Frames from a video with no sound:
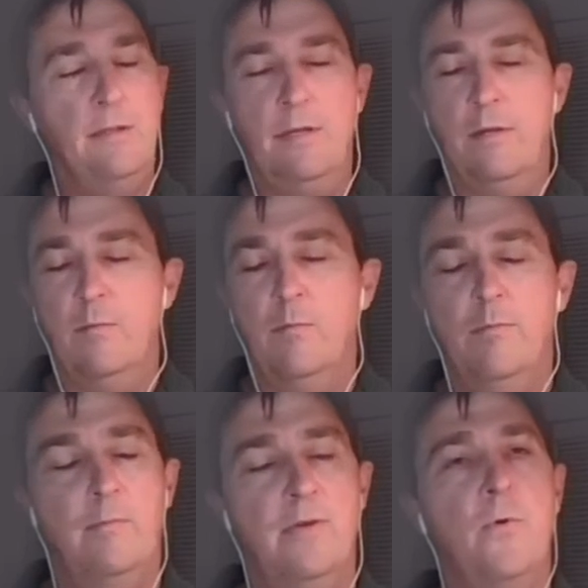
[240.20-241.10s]
thing,
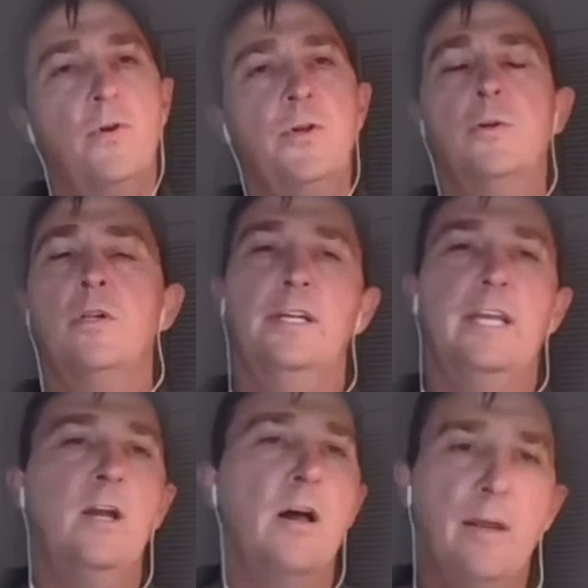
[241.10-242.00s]
before you're
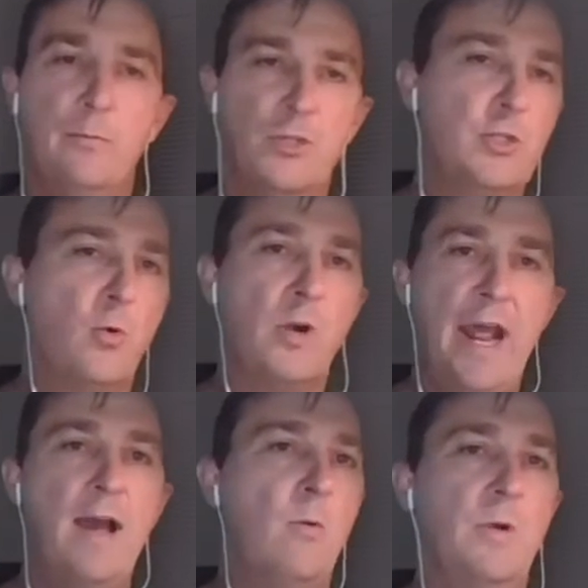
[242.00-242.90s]
clicking on that restore
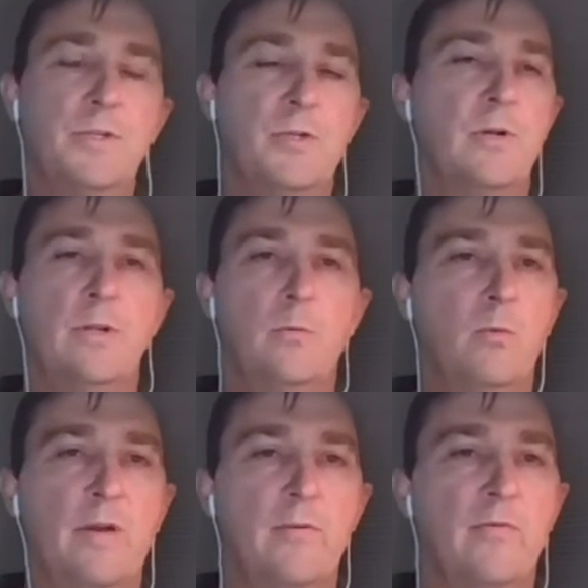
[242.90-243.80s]
now wizard on
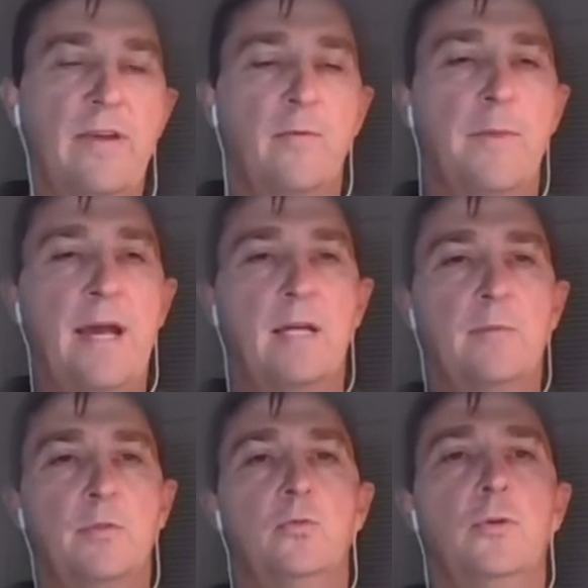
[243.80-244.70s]
whatever favorite
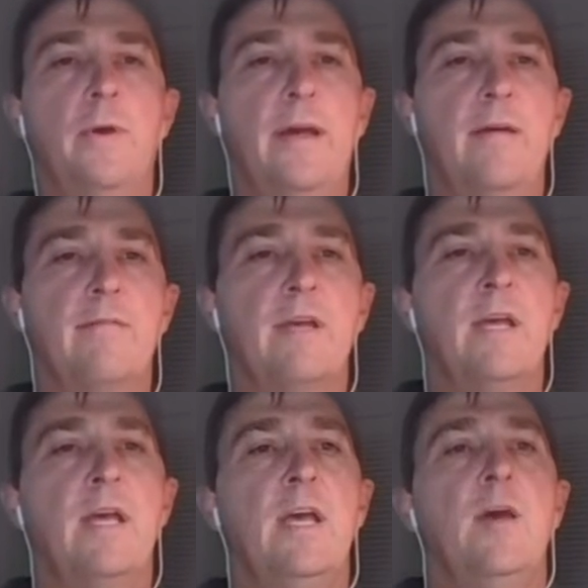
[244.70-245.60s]
backup tool you have,
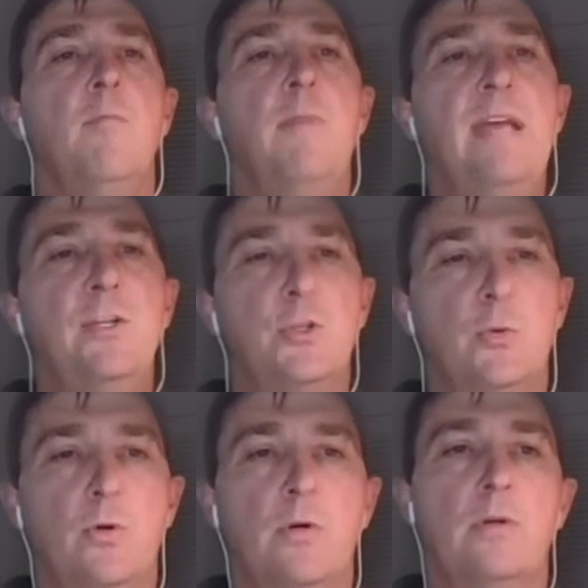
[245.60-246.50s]
make
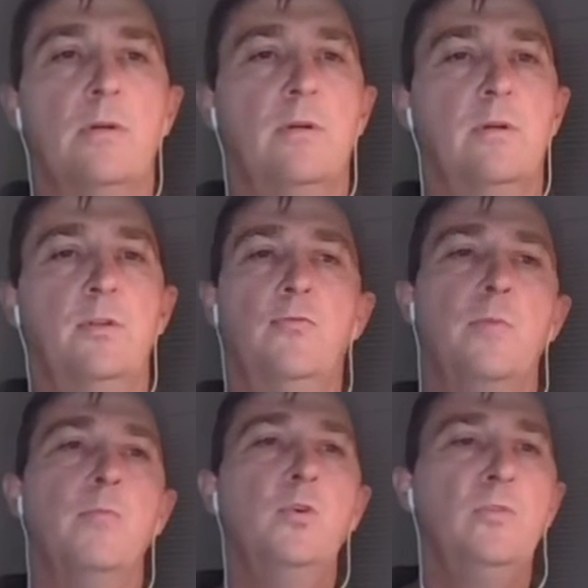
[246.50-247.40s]
sure You've
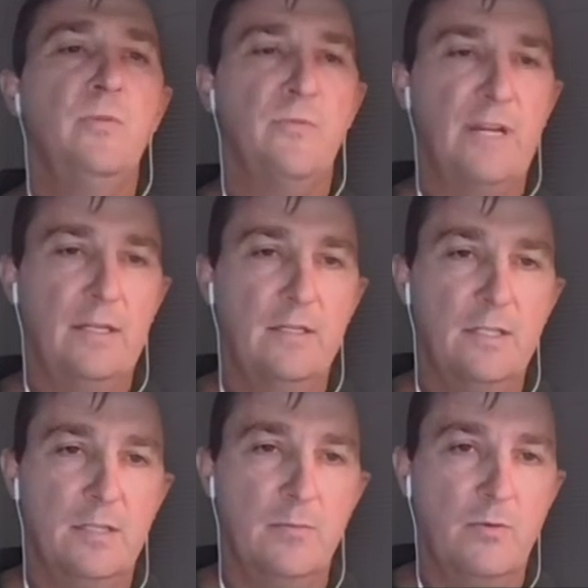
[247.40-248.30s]
removed infected
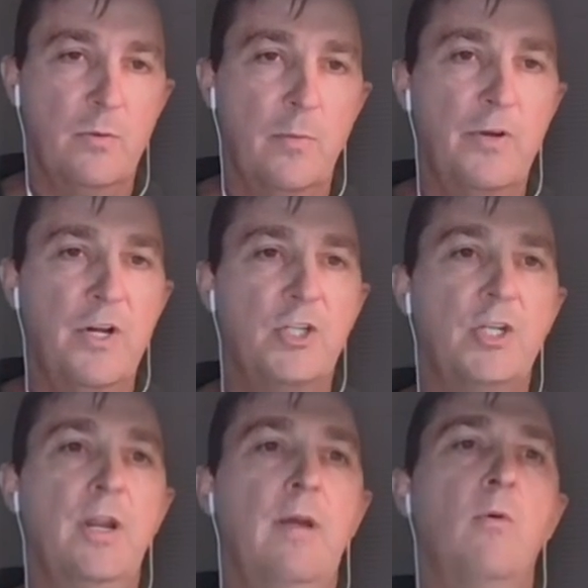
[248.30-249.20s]
systems from the
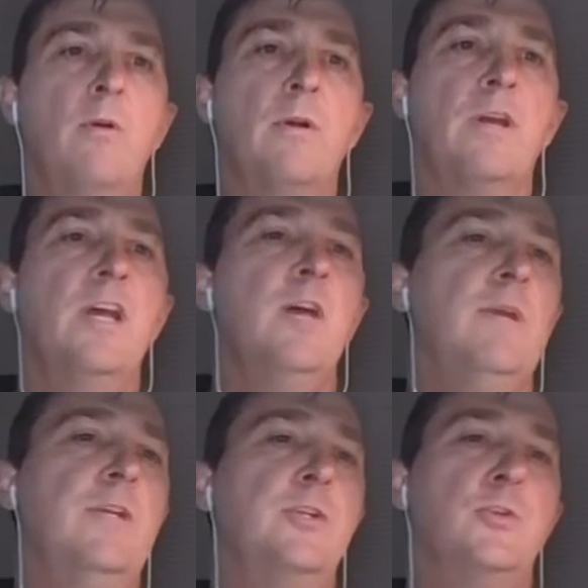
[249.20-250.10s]
production network.
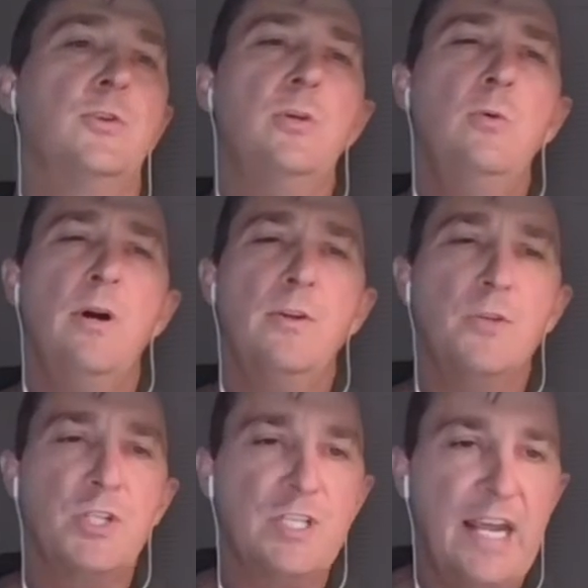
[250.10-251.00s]
Make sure you
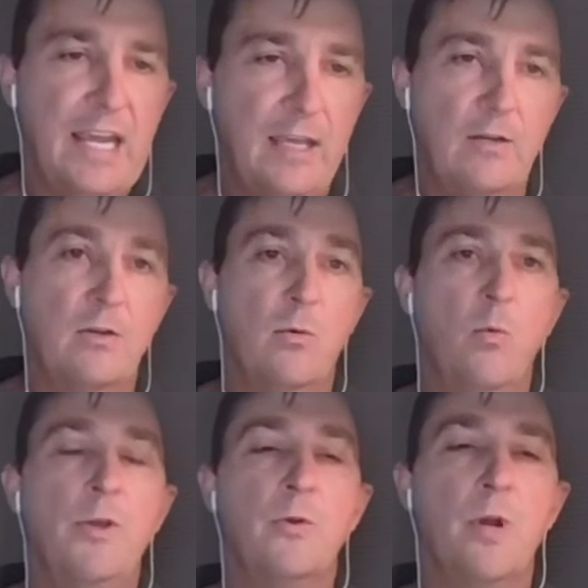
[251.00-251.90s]
understand
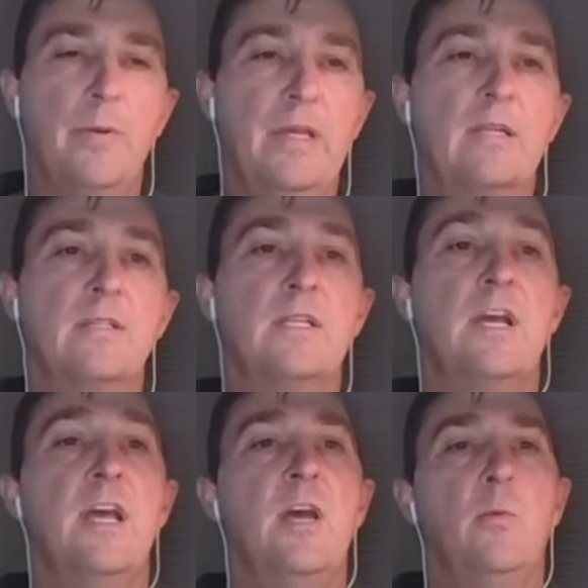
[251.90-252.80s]
what you're up against.